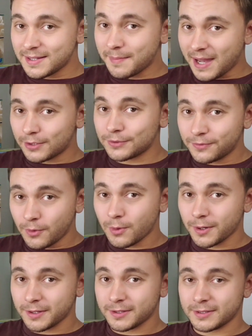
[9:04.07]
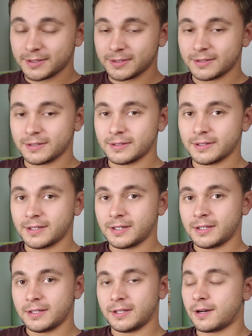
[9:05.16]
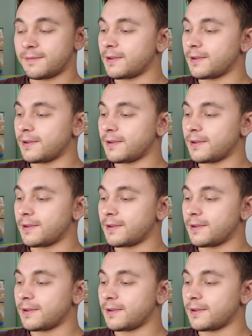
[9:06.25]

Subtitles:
the model for? You know,